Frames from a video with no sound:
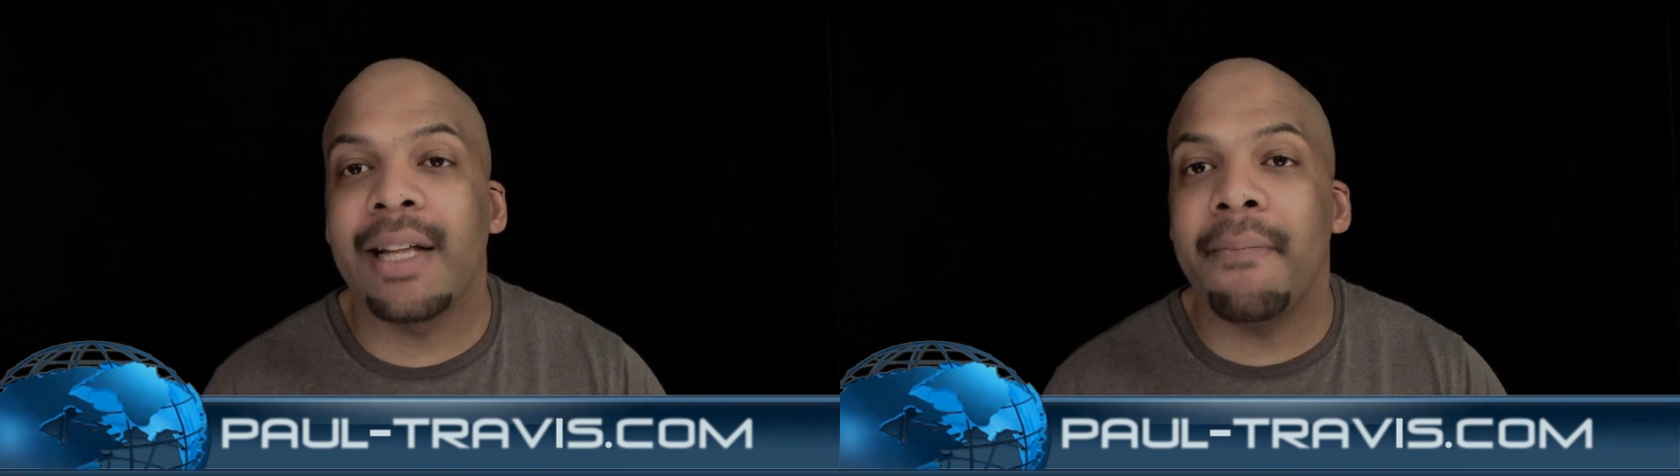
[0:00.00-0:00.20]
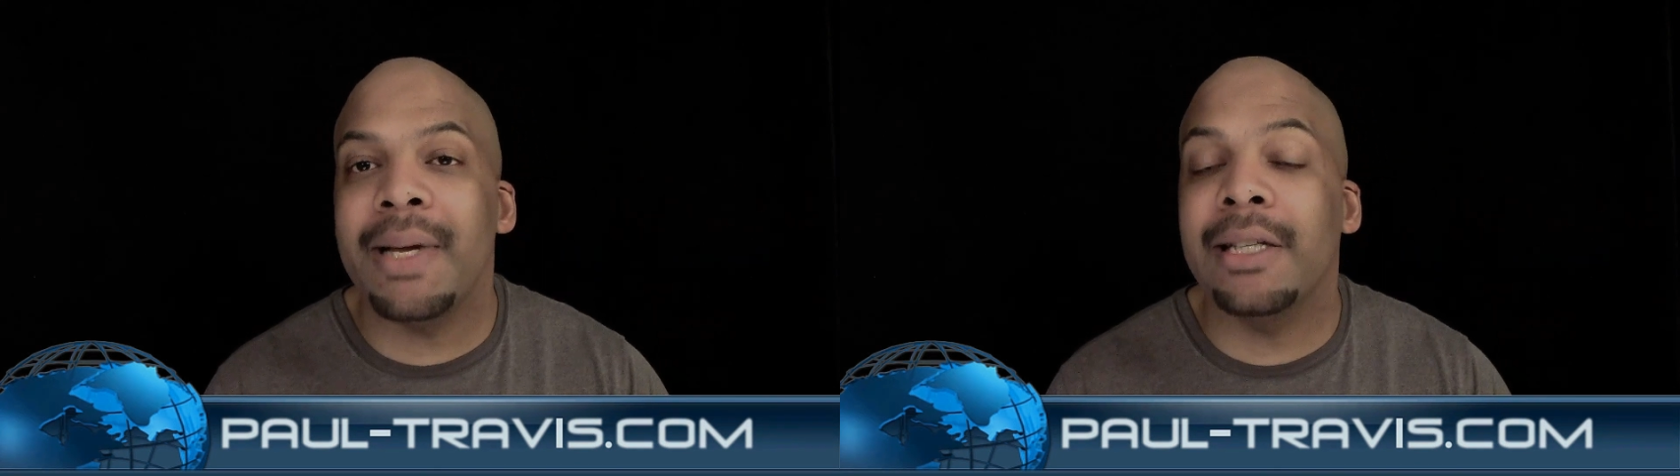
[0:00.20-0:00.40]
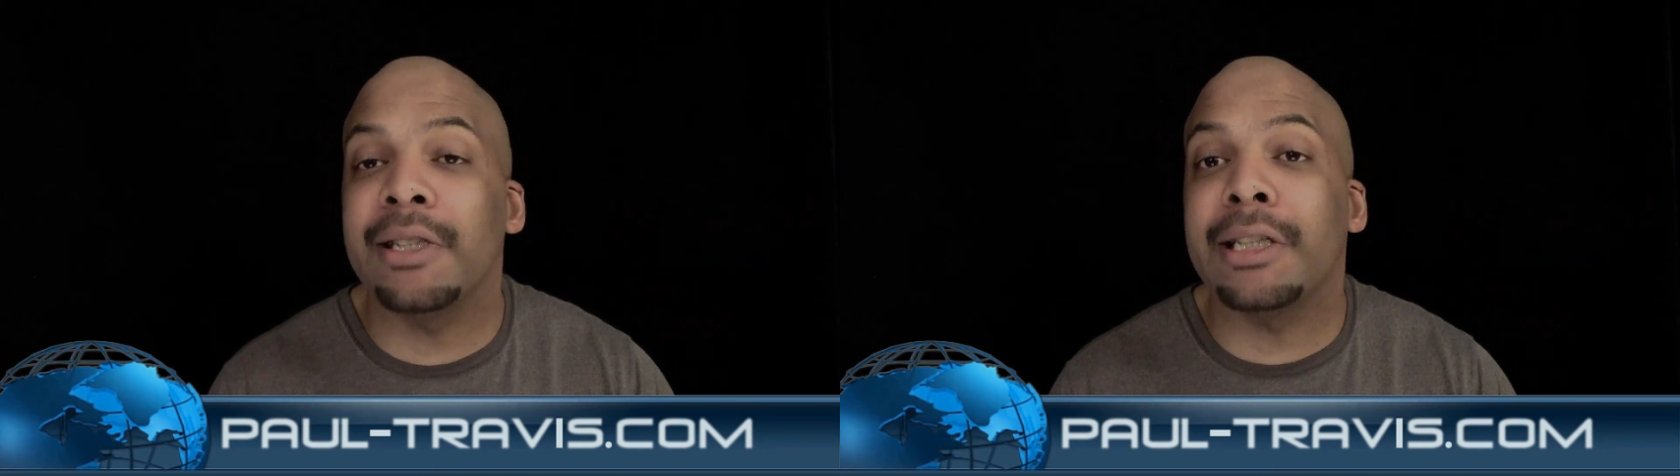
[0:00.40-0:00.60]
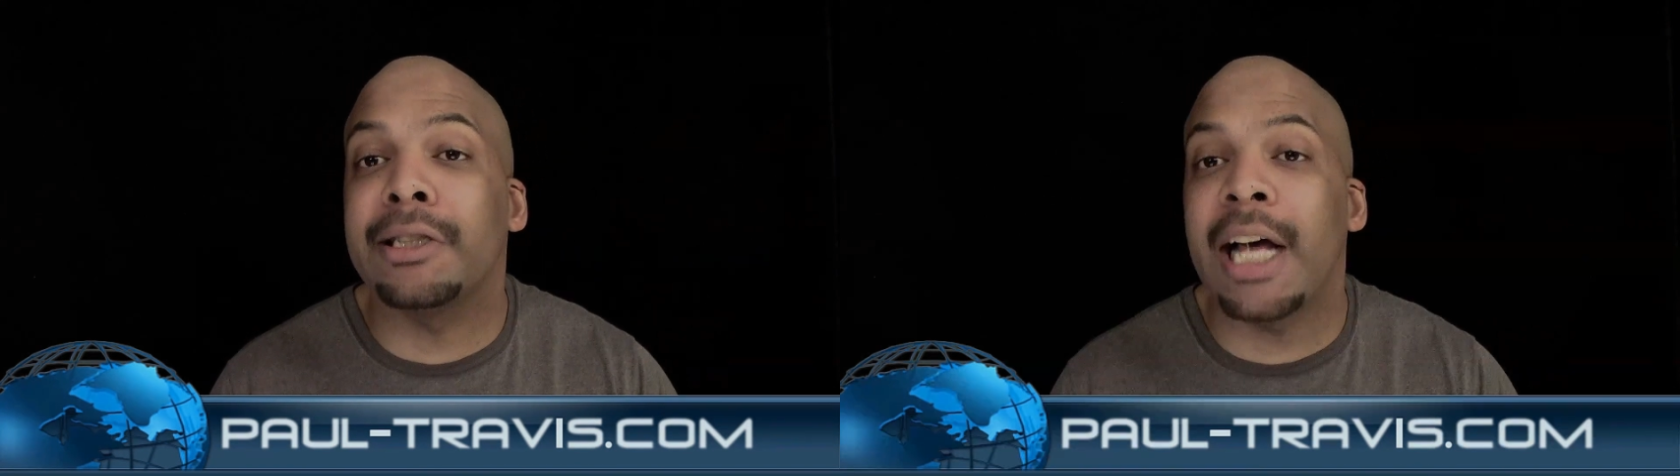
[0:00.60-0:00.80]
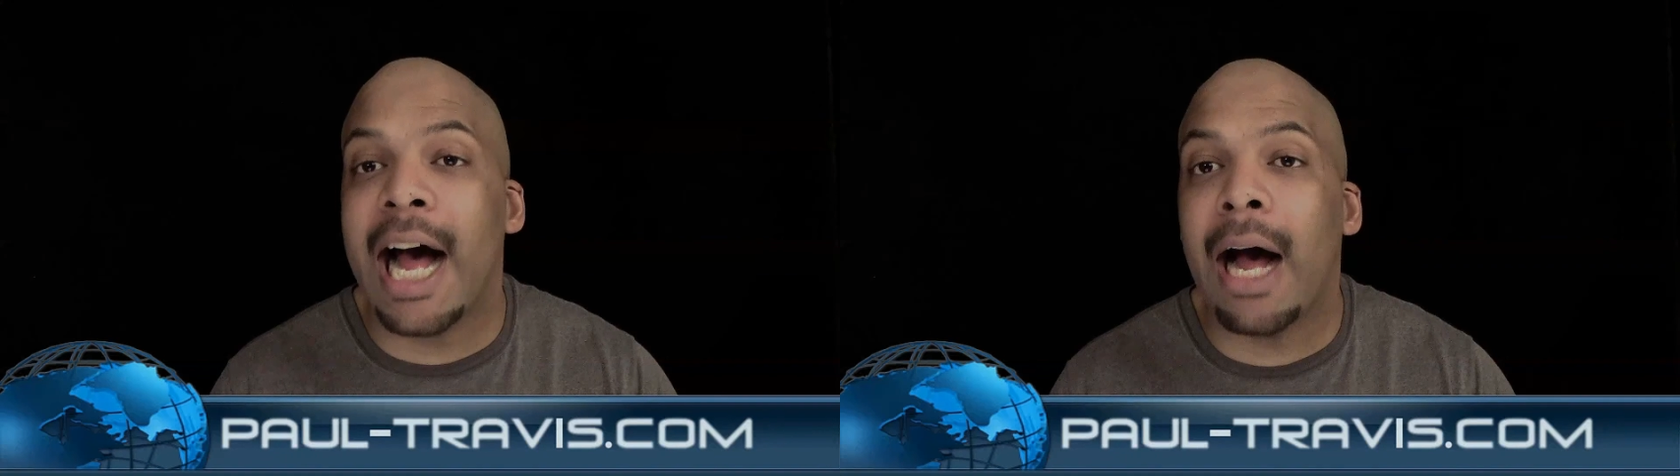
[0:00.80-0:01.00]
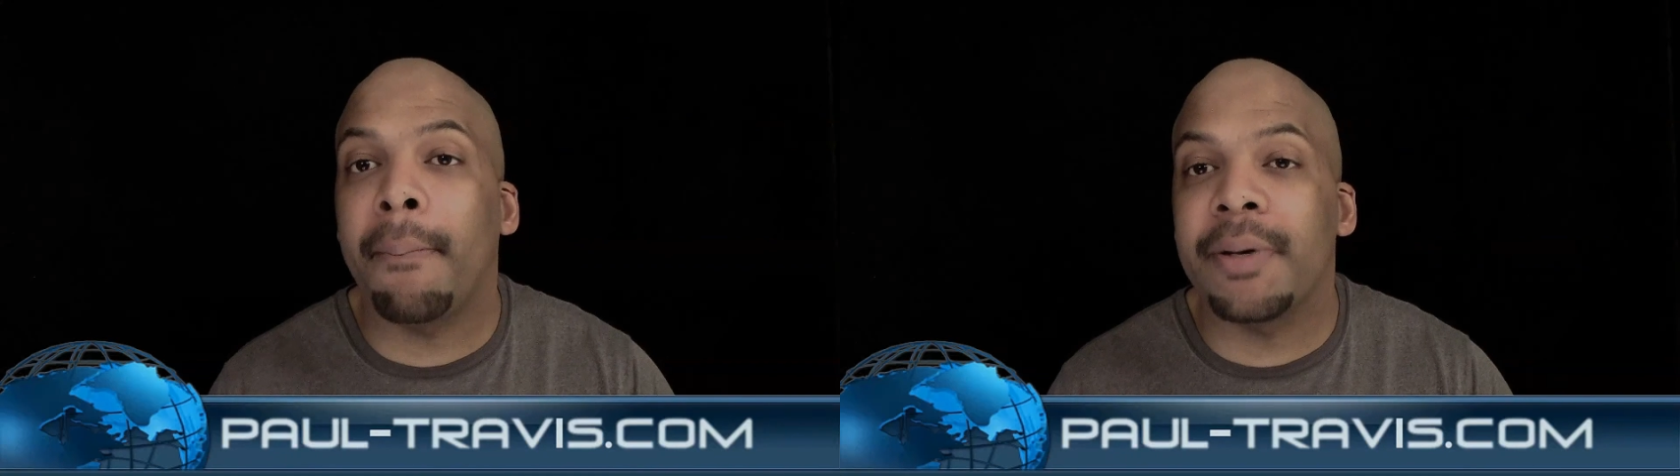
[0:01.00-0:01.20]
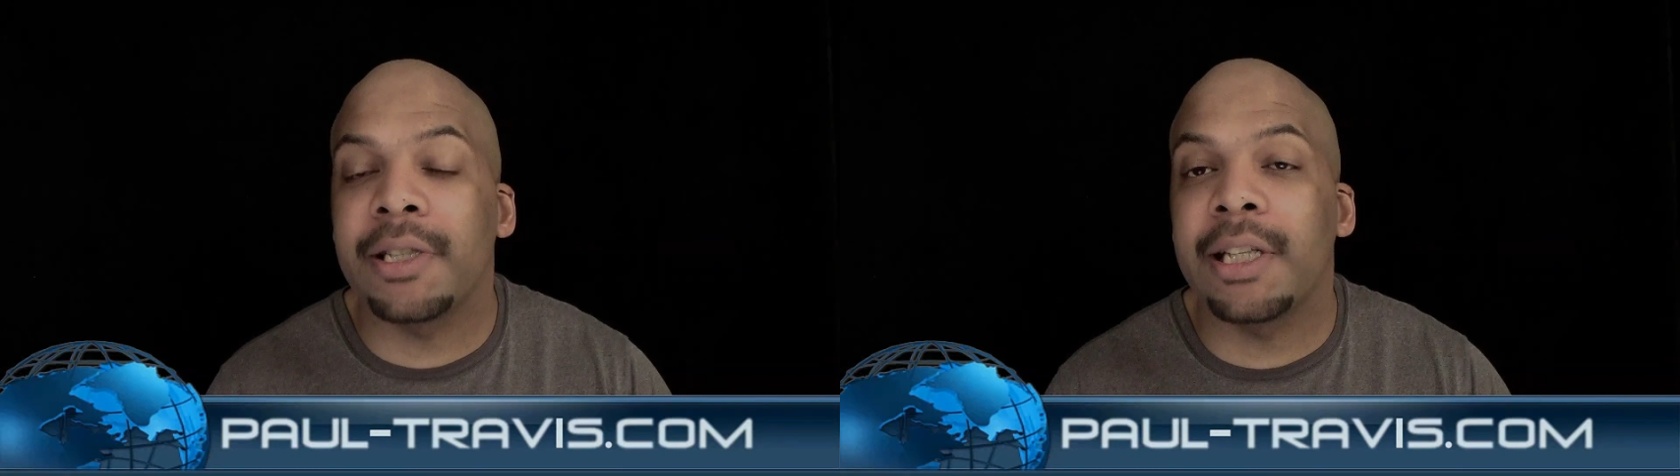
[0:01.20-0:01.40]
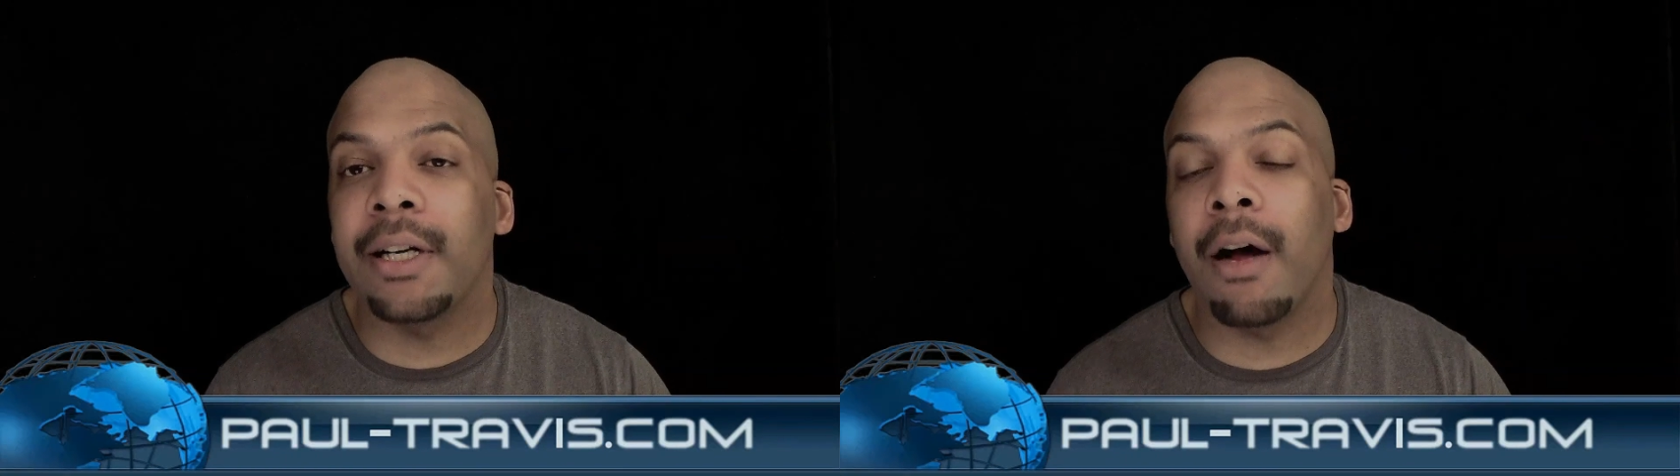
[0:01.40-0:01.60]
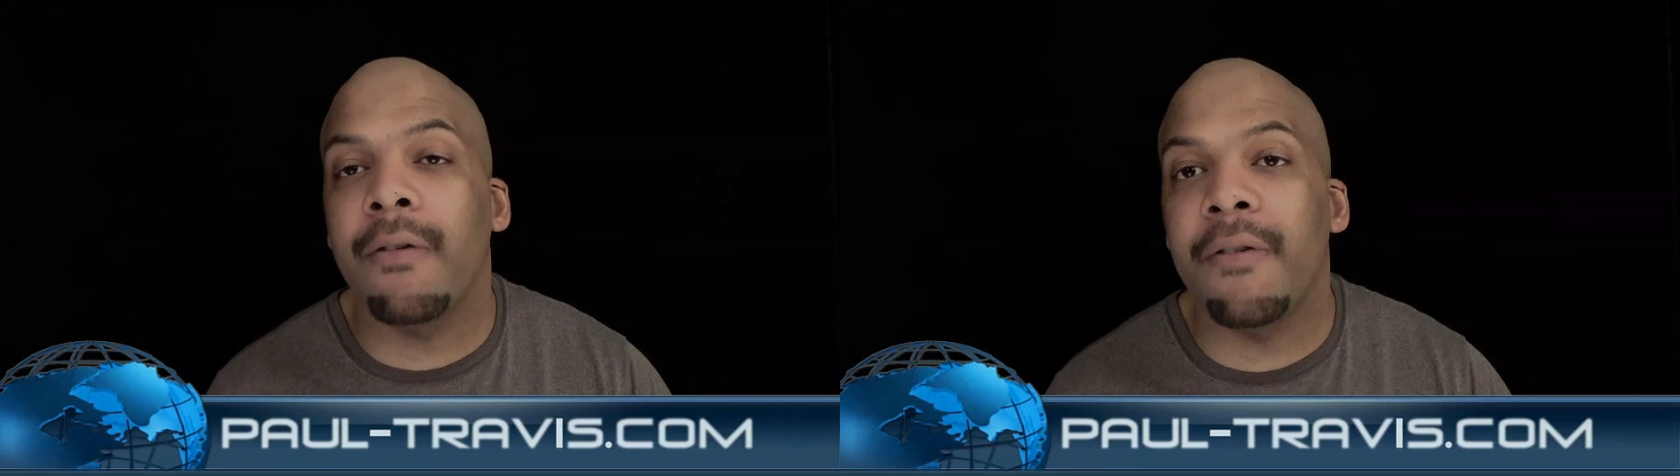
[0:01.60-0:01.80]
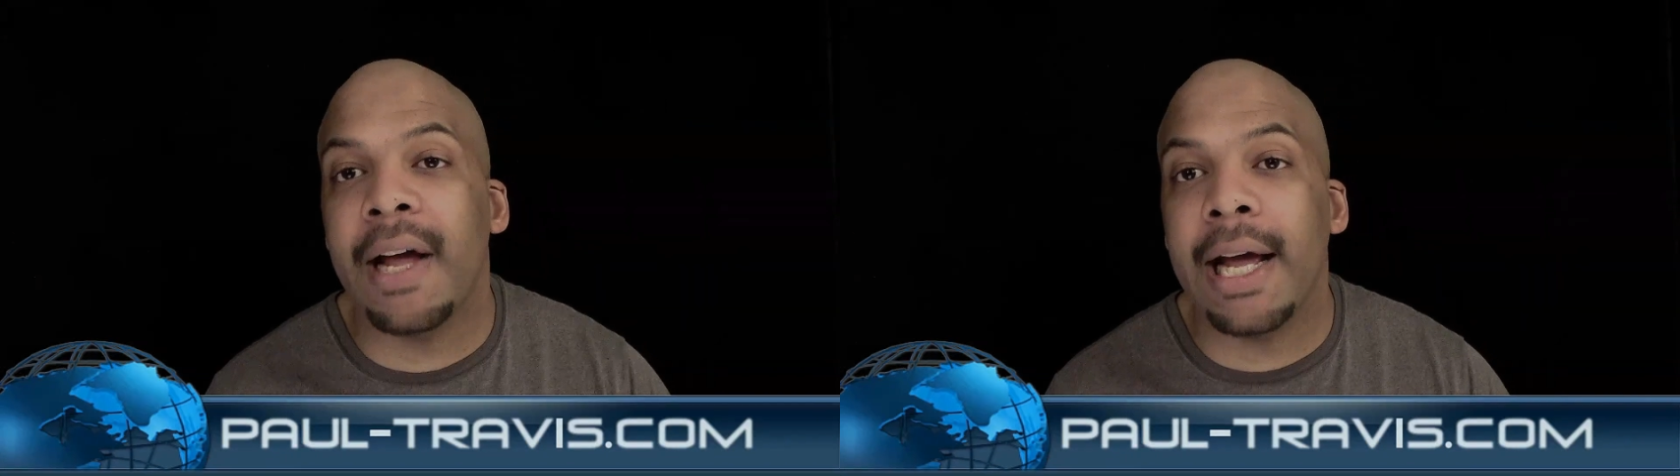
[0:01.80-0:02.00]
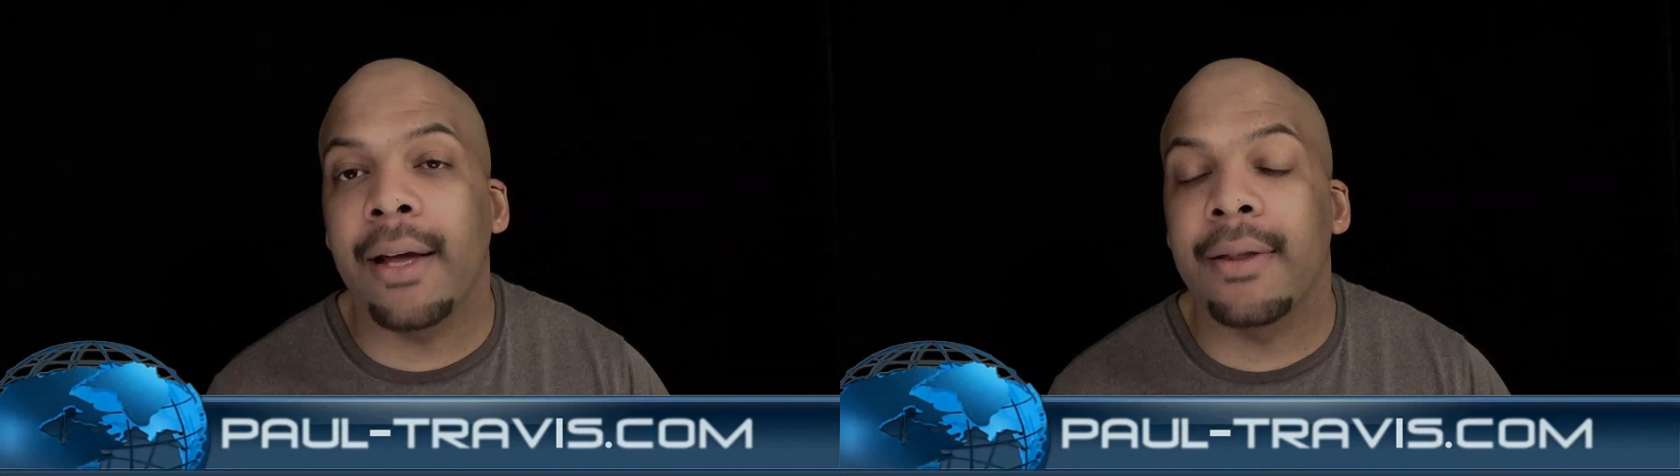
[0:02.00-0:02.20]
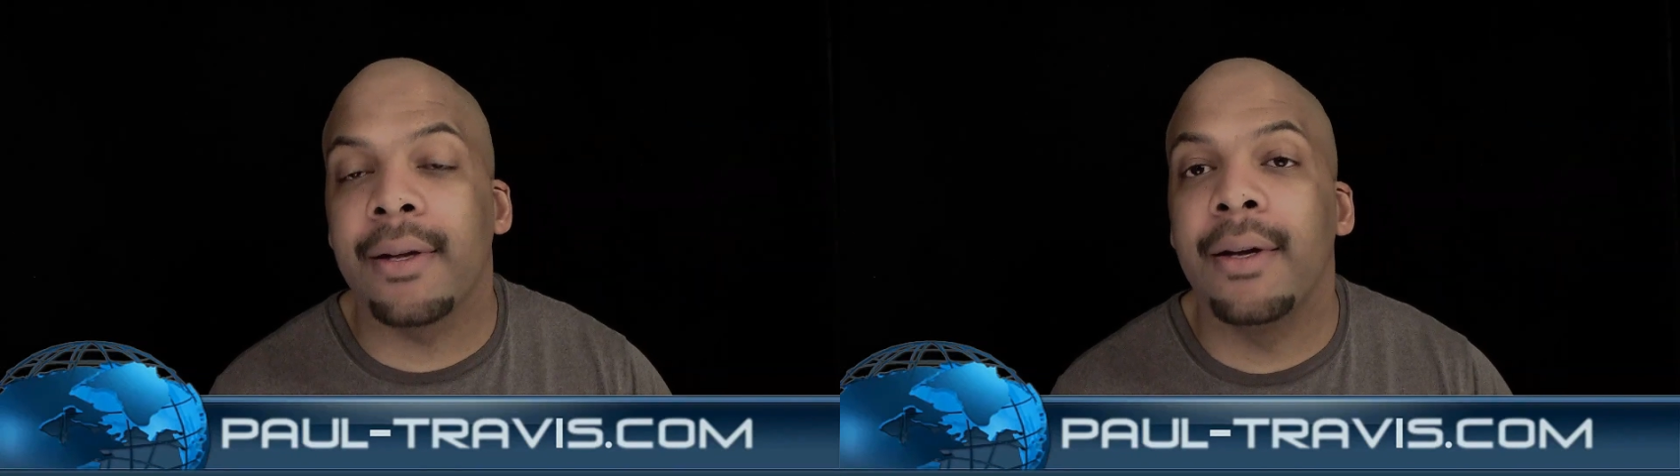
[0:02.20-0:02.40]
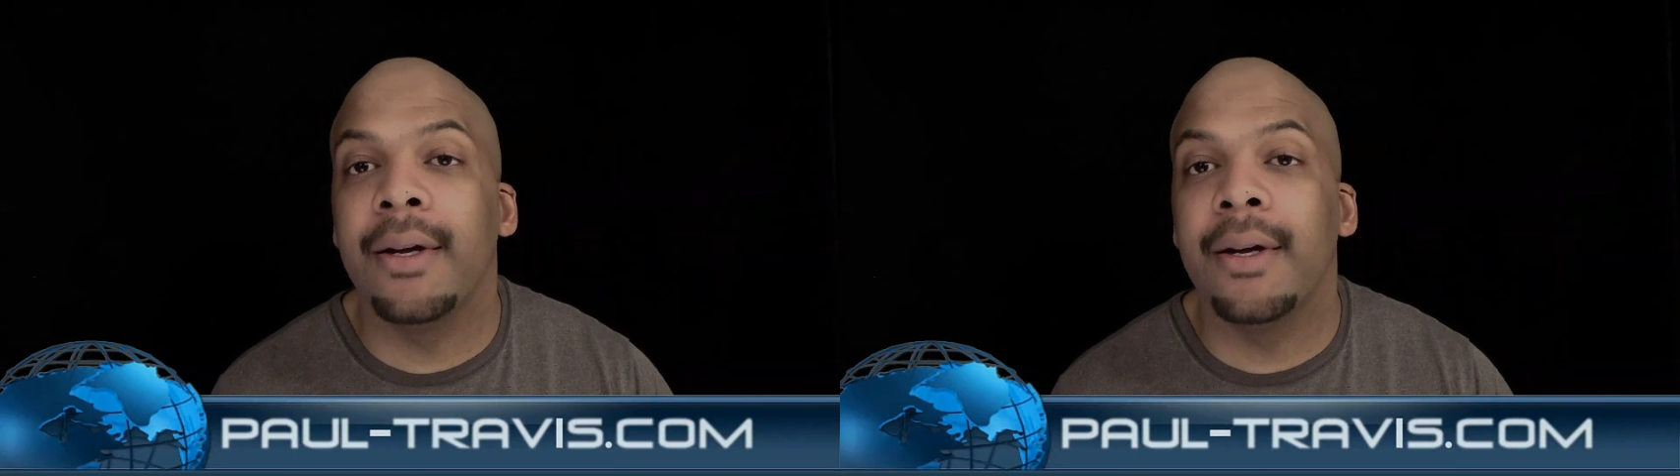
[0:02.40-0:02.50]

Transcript: That means it's the opposite of faith.